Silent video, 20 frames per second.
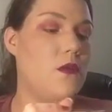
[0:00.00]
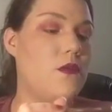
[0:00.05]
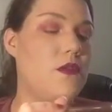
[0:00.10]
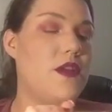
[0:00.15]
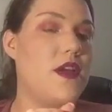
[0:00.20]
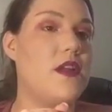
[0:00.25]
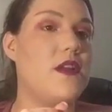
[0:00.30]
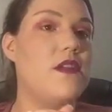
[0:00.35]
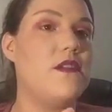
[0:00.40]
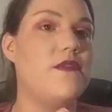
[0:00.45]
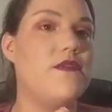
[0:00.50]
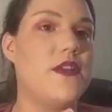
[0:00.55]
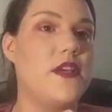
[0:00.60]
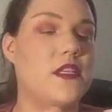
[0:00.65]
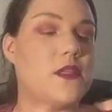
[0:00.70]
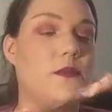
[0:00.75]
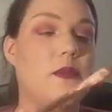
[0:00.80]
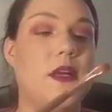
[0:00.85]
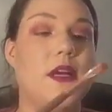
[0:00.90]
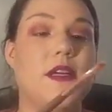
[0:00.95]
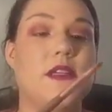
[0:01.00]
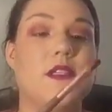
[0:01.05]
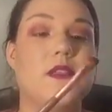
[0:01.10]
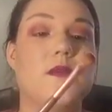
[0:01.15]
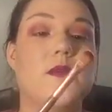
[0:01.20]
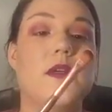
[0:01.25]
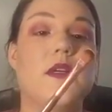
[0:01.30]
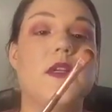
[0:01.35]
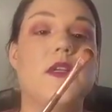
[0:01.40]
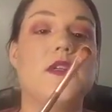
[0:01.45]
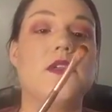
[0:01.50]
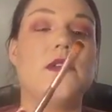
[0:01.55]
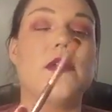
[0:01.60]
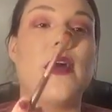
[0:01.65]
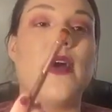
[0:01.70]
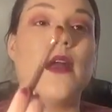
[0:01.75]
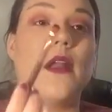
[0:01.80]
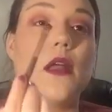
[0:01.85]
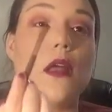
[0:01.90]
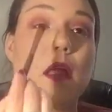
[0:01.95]
Without any Fix Plus, we're going to do
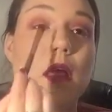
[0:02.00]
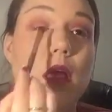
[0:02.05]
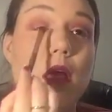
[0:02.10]
that.